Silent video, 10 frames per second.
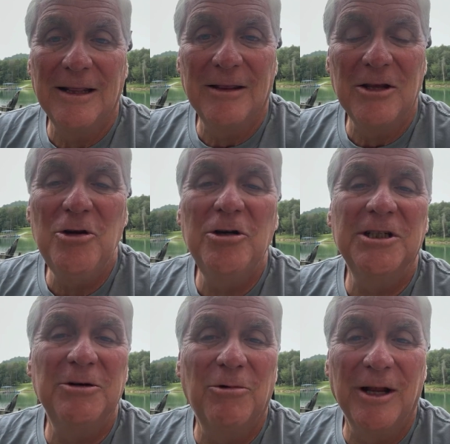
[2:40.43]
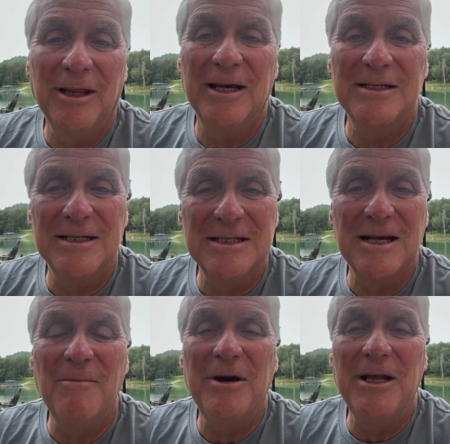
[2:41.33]
usually what it is,
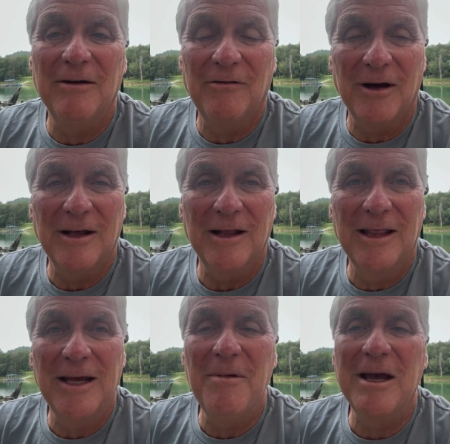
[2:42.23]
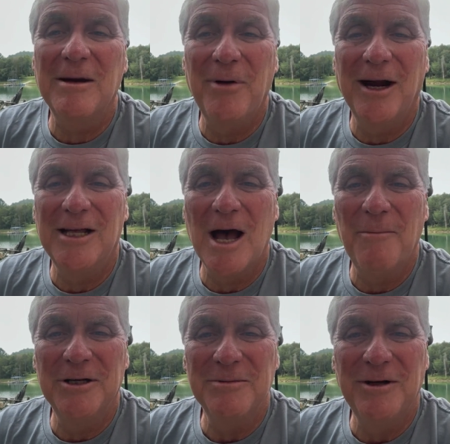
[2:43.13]
somebody, if they make a bad
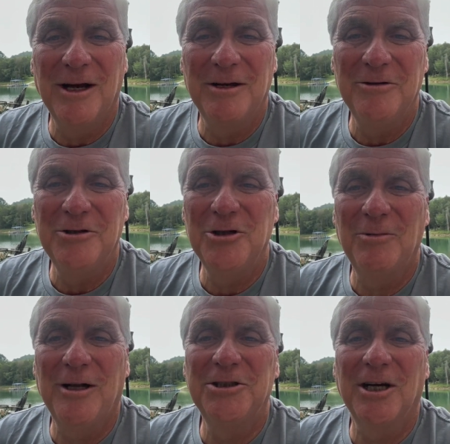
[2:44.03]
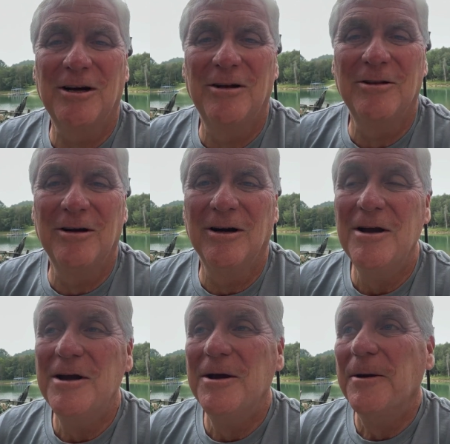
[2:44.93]
comment to me on YouTube, I'll check out their
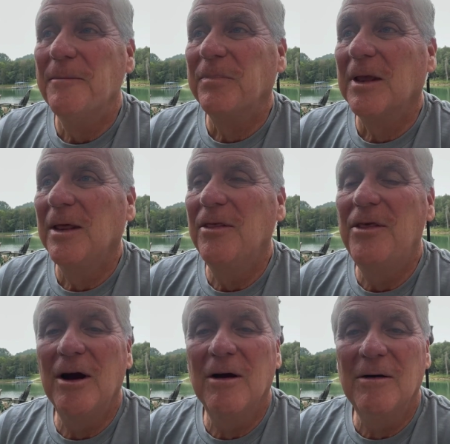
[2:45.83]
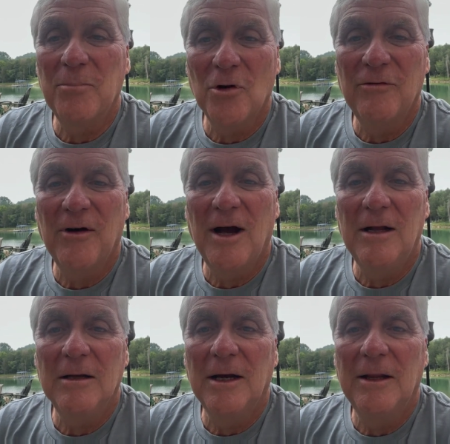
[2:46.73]
their
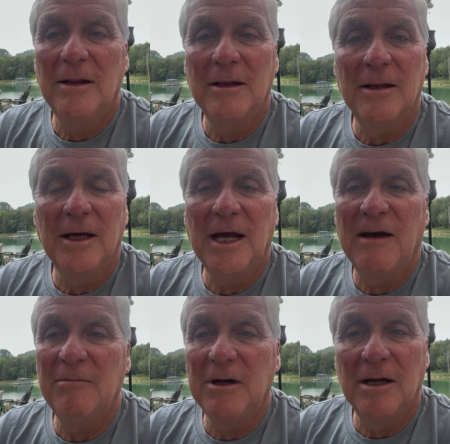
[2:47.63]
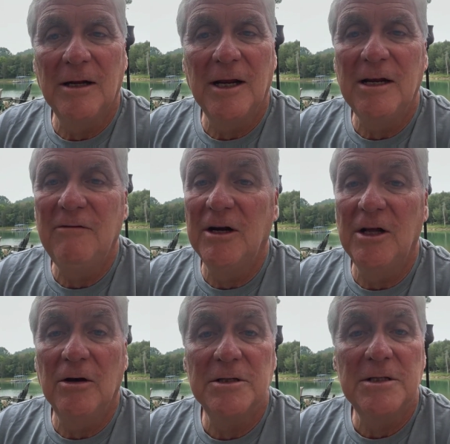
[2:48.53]
profile and they haven't done any
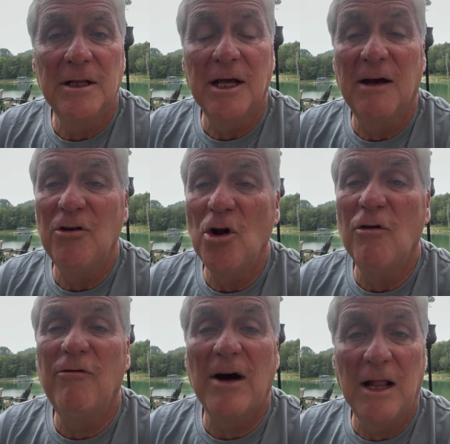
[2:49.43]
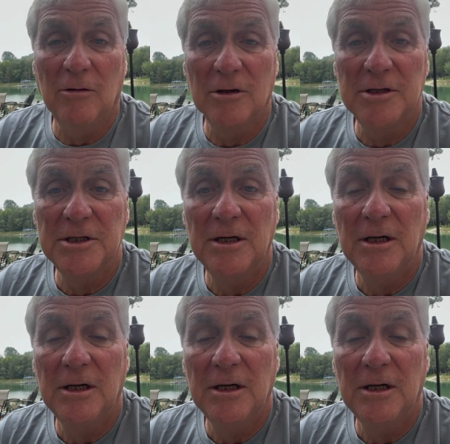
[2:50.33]
videos. They have no followers.